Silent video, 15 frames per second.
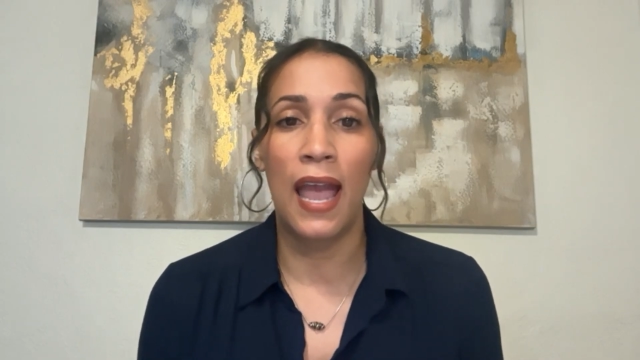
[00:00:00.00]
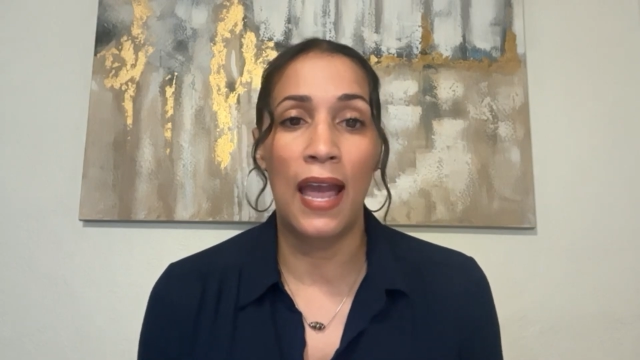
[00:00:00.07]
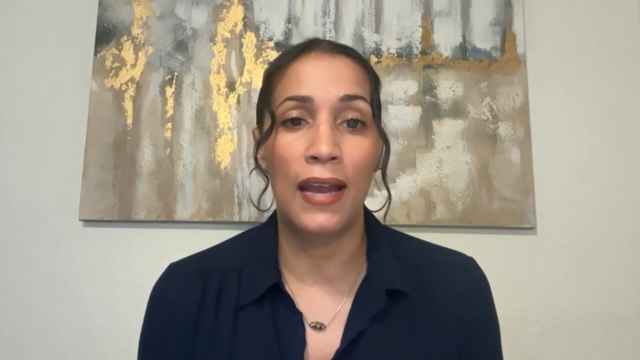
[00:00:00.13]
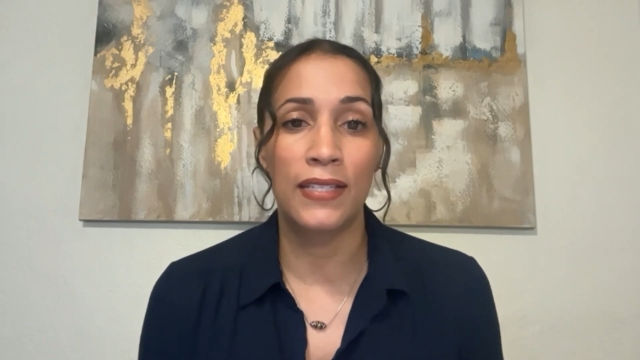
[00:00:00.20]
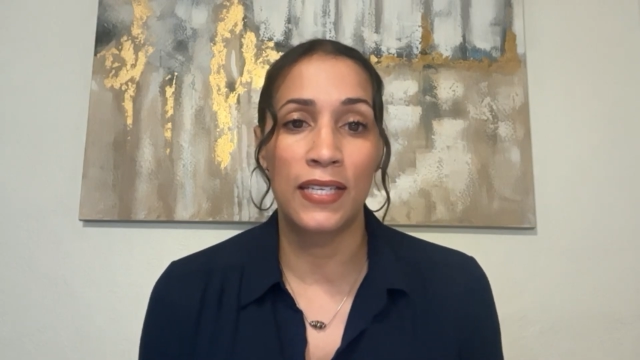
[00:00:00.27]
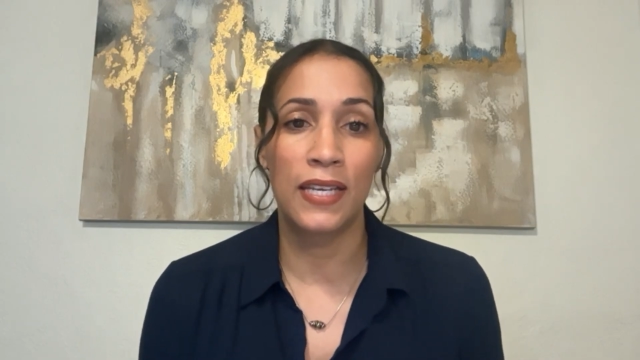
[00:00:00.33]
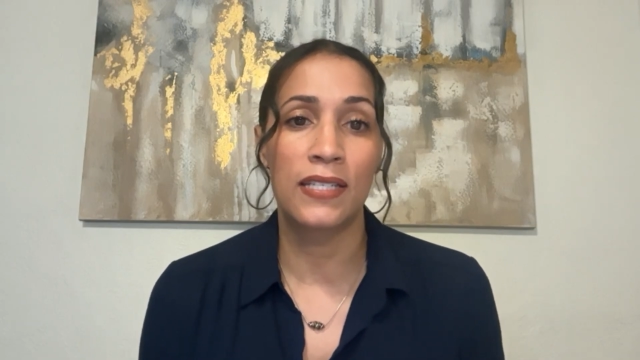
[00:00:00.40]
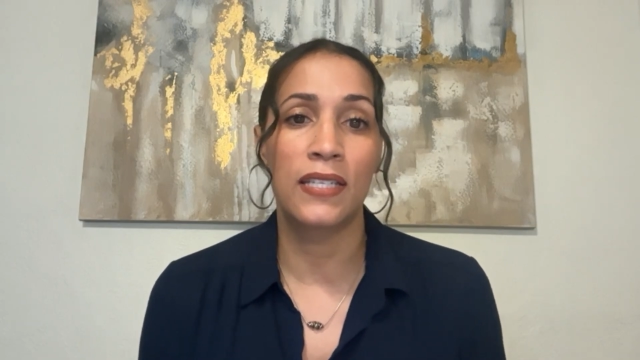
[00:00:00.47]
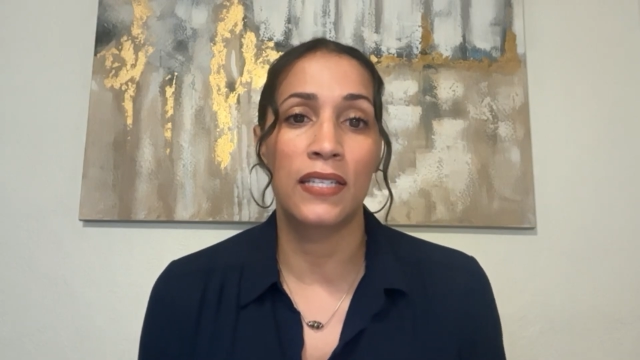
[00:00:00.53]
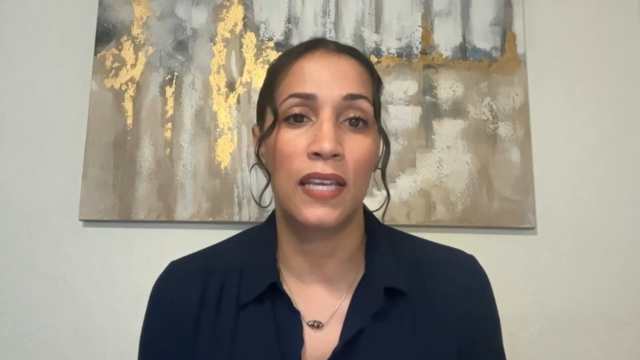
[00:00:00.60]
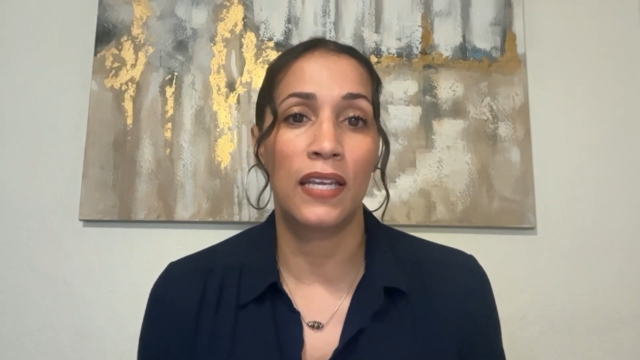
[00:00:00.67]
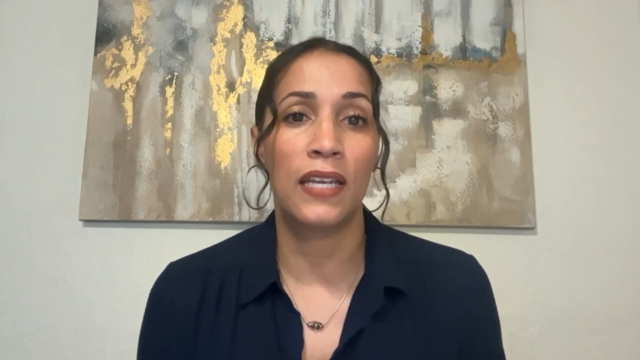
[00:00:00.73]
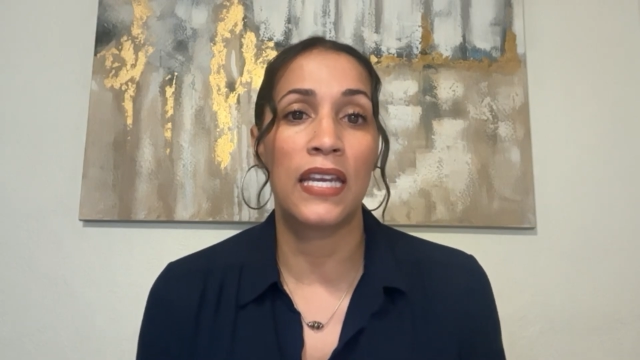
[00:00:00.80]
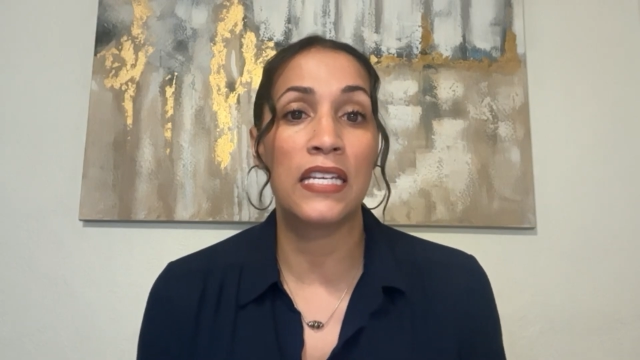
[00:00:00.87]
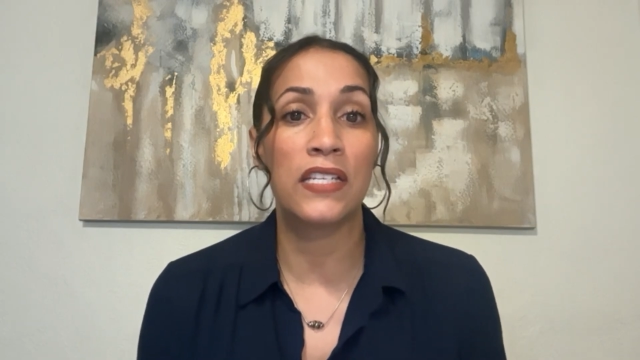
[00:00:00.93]
access and
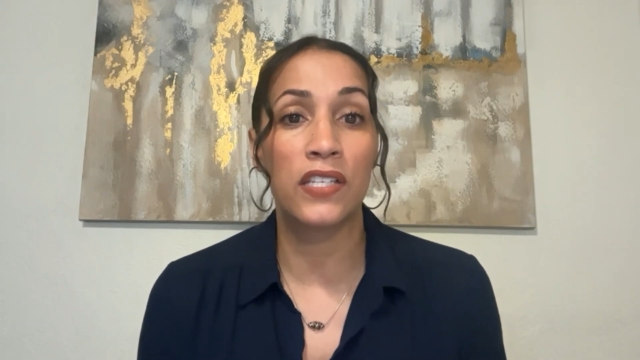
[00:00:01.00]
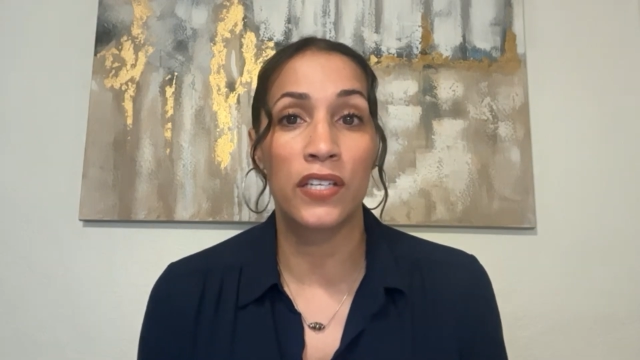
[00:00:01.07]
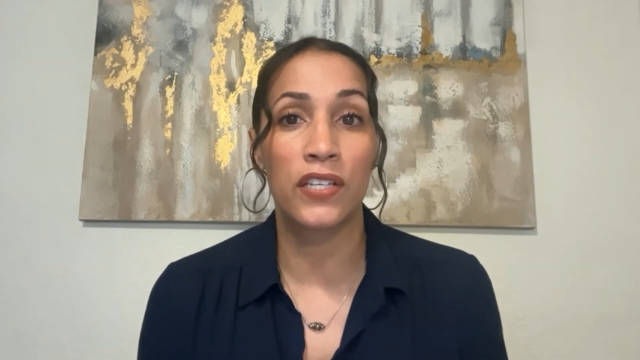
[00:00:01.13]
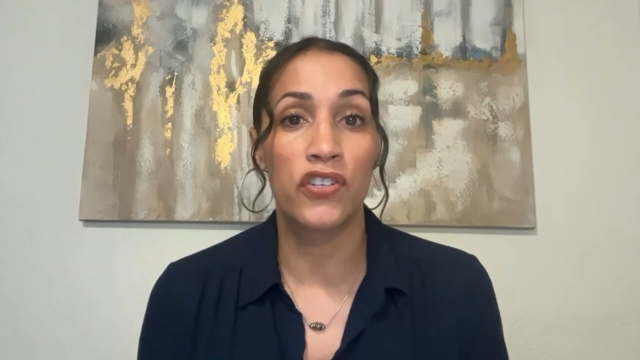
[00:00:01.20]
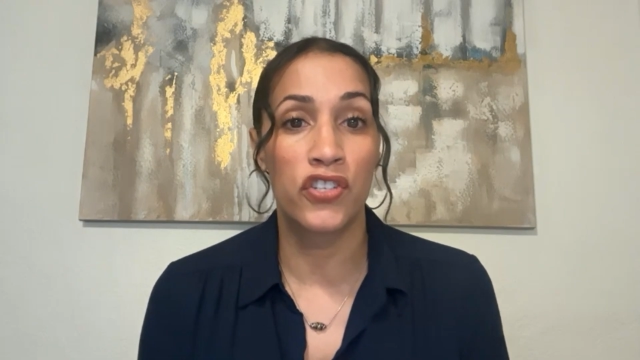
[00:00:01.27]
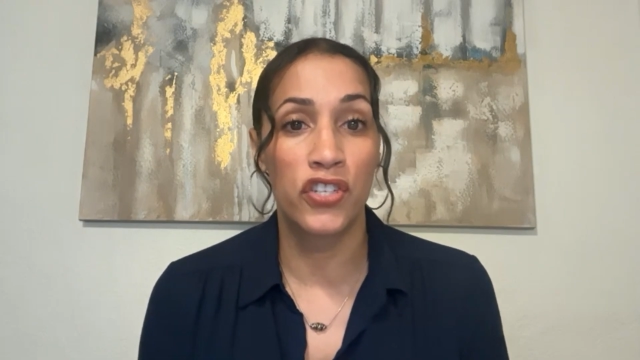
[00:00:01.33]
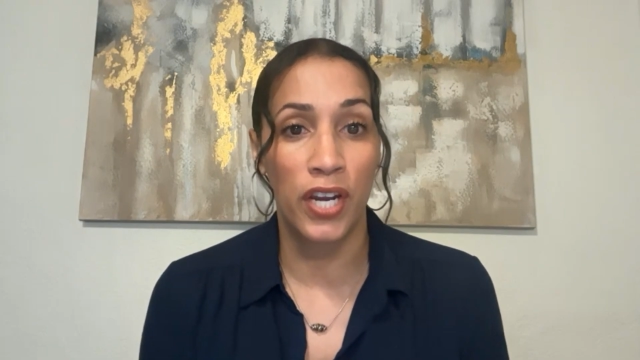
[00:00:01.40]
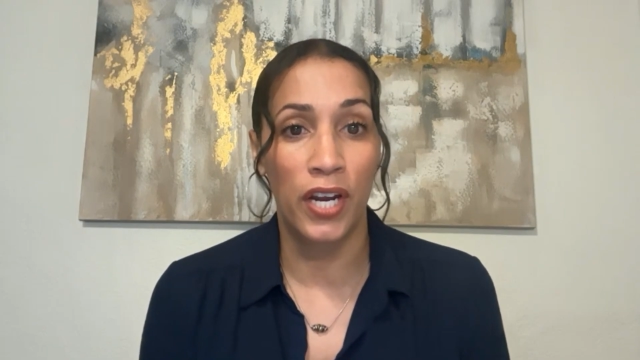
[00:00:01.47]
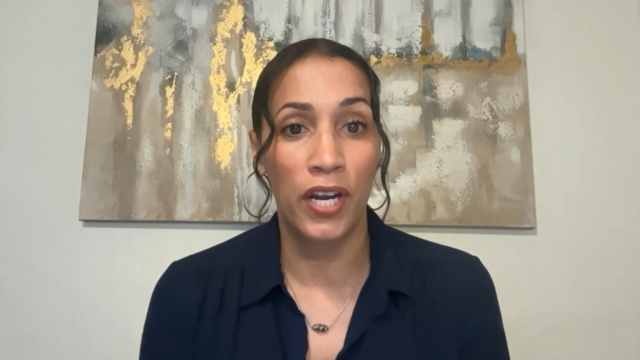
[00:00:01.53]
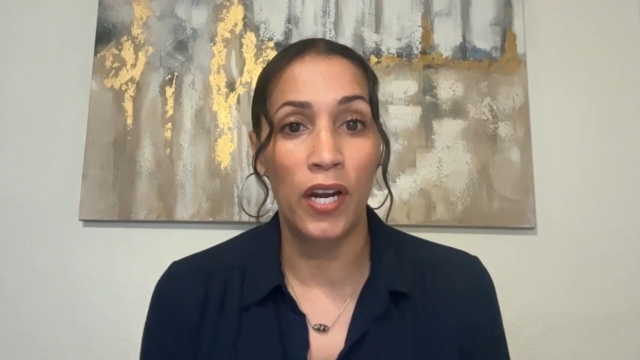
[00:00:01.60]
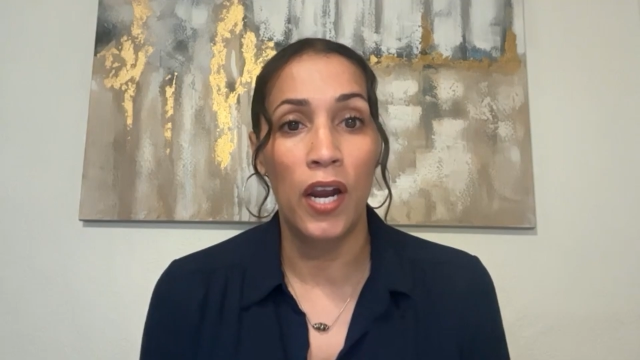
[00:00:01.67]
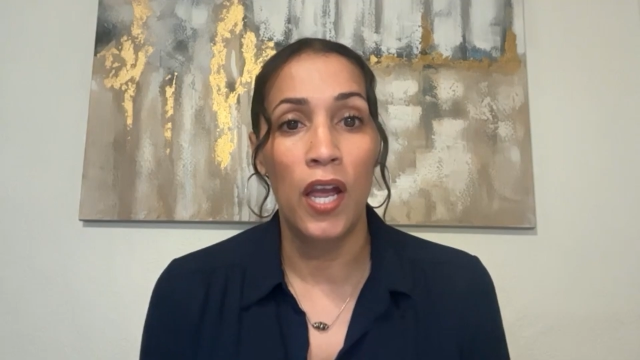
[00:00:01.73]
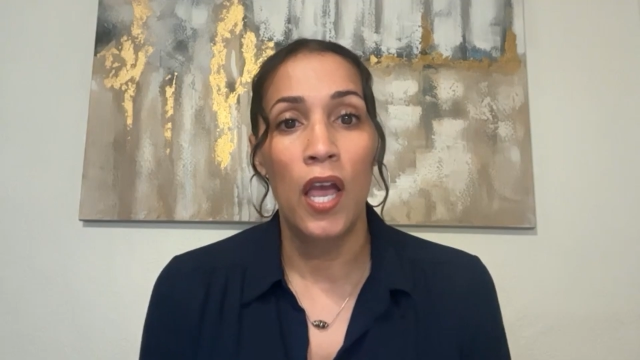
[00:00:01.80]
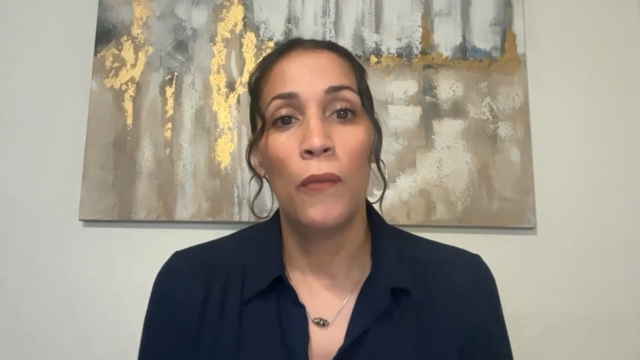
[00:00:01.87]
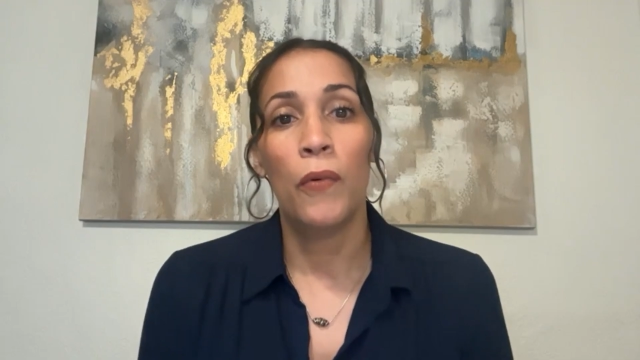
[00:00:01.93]
then easily share.